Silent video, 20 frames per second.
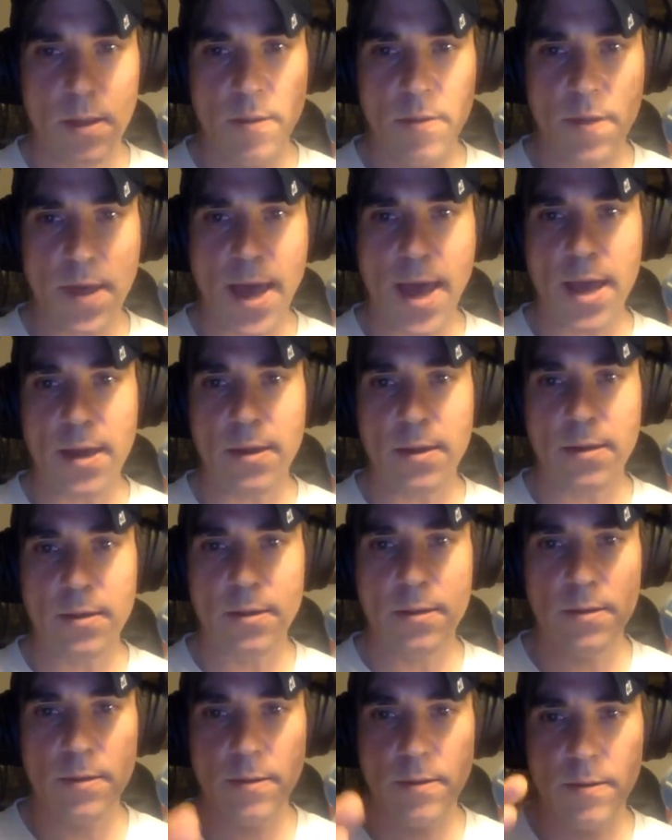that
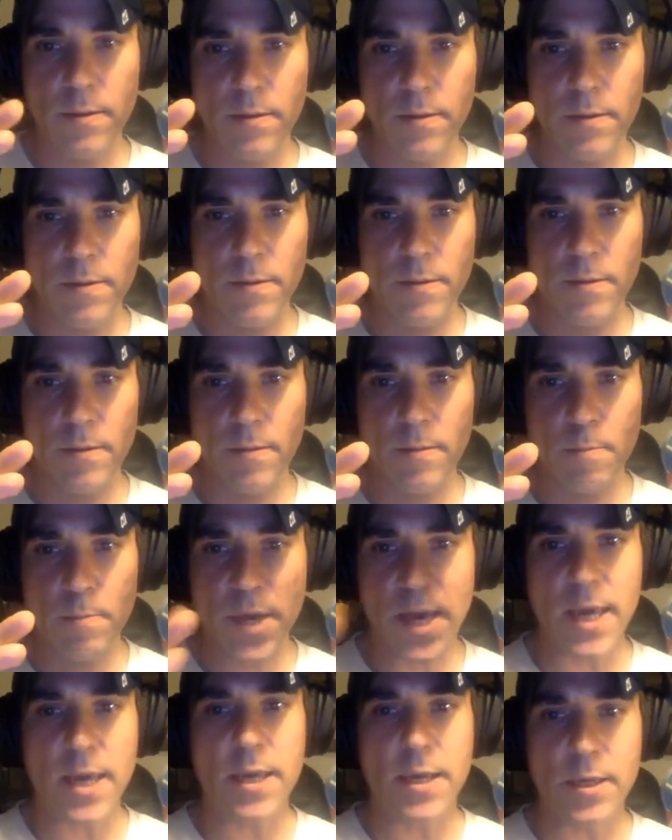
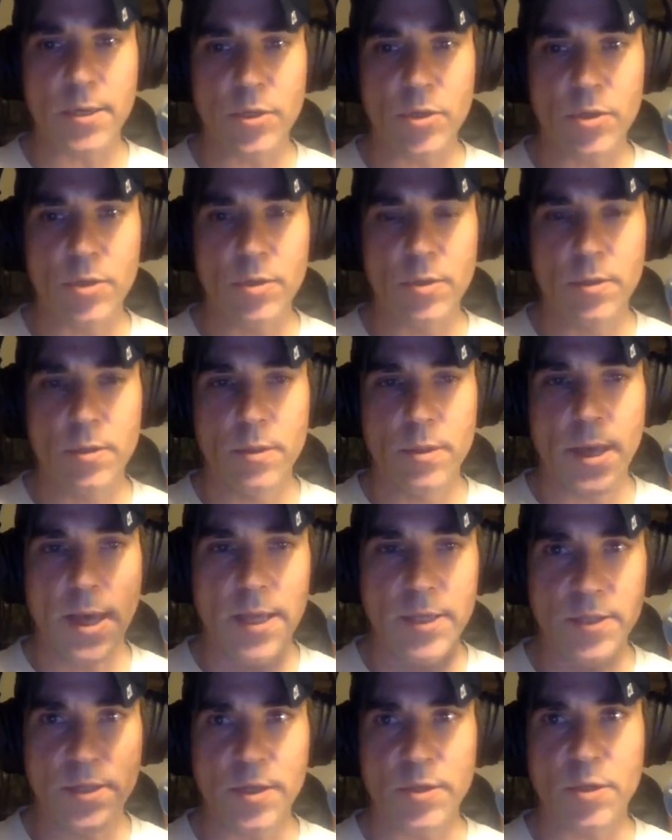page
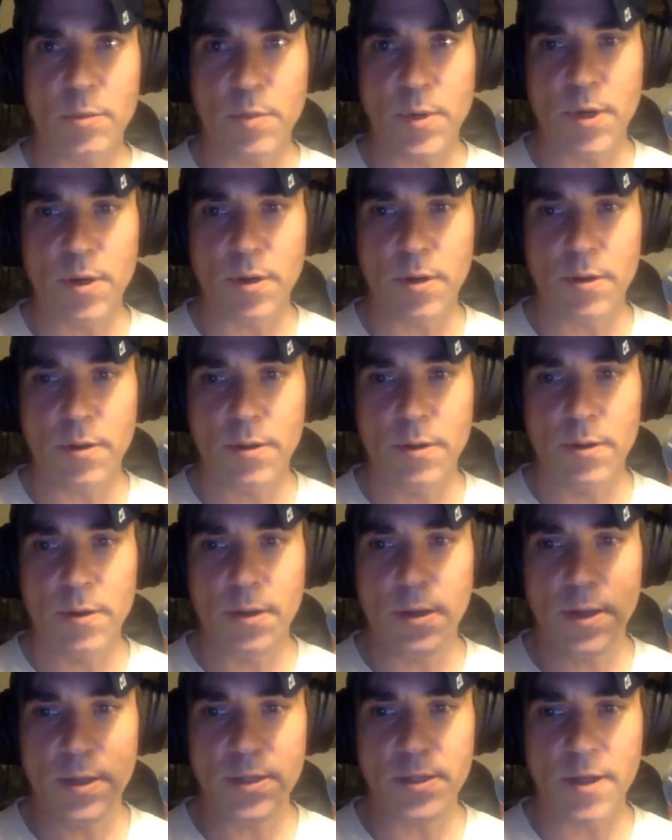has disappeared.
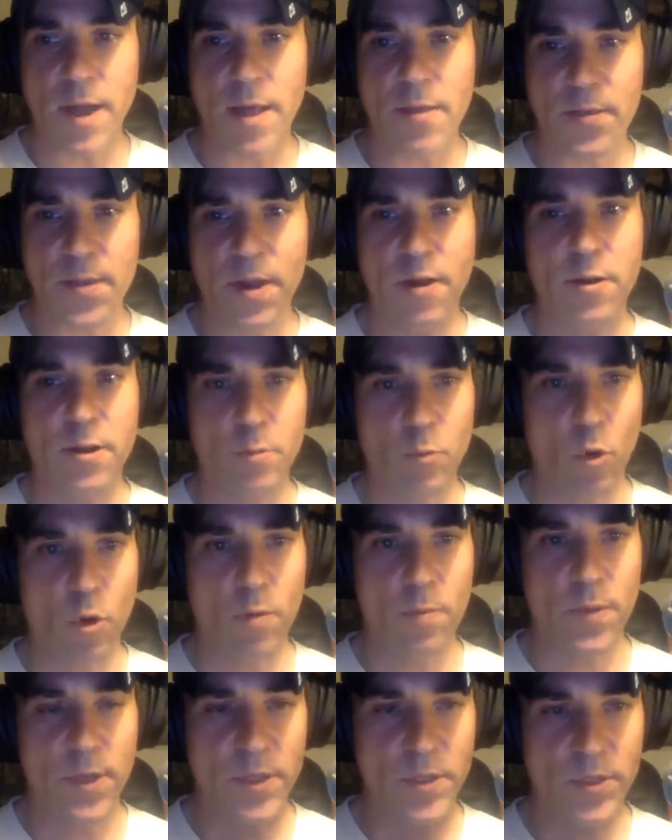It's not there
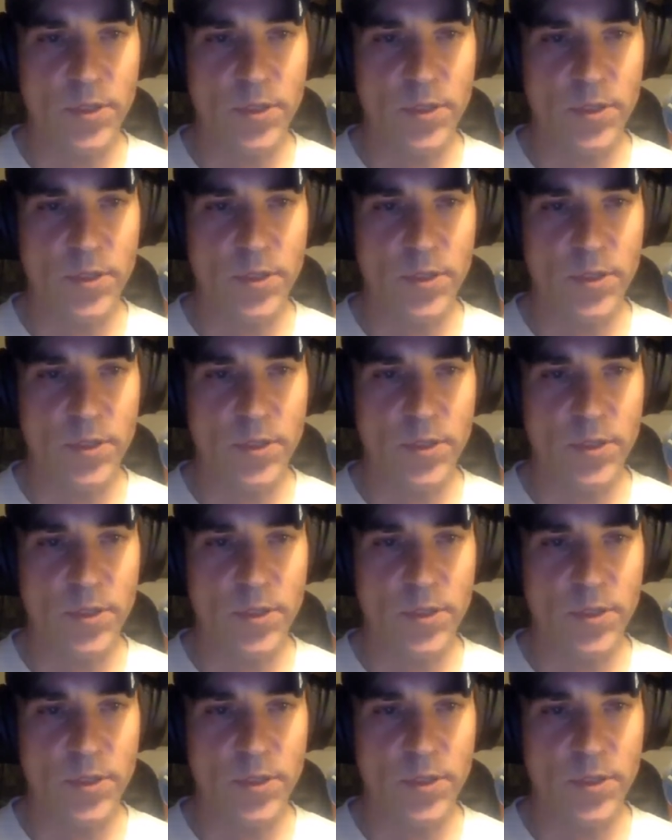anymore. It's